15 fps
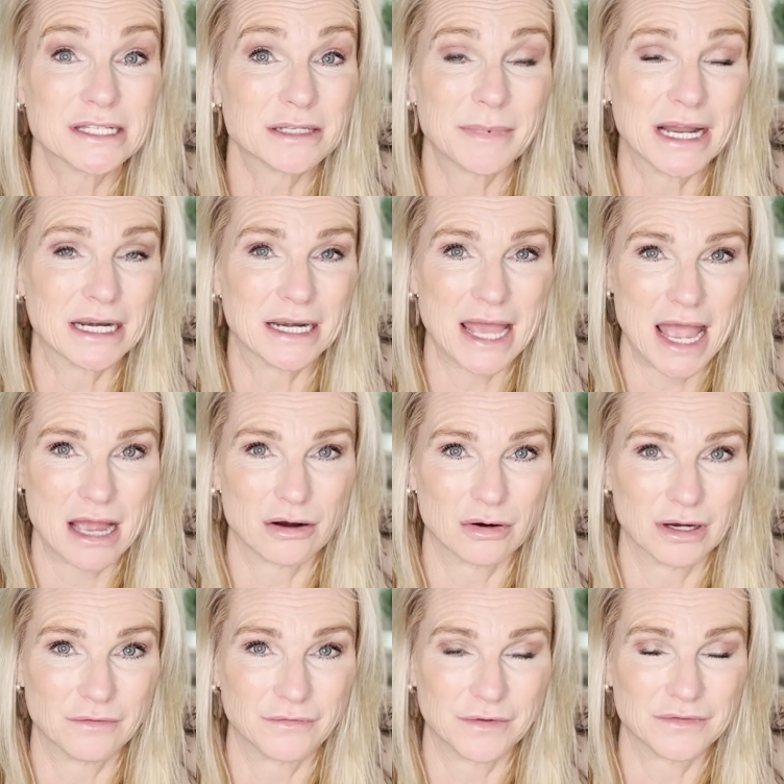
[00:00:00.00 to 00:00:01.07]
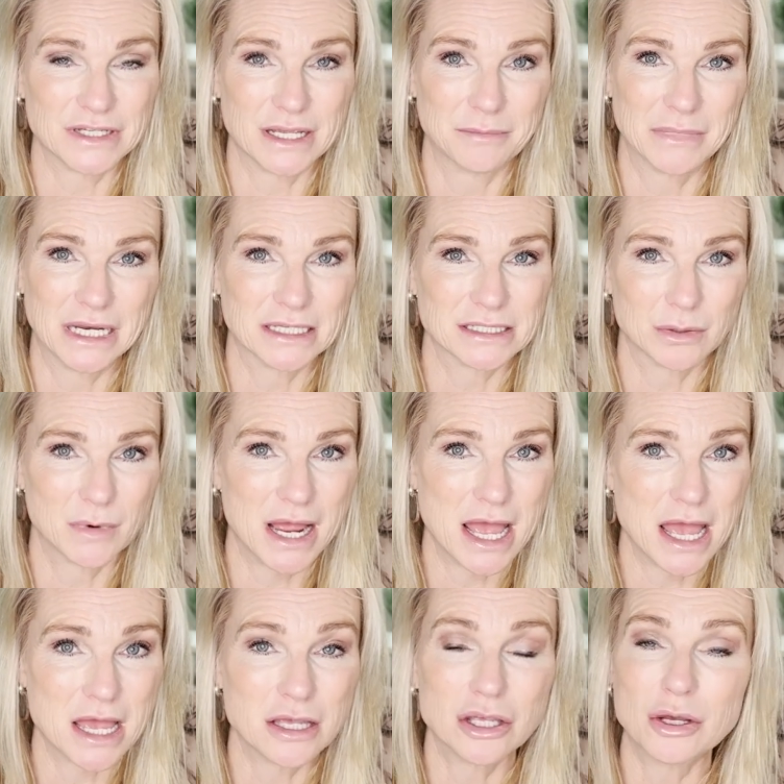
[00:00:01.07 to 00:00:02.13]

is about an hour and 15 minutes away.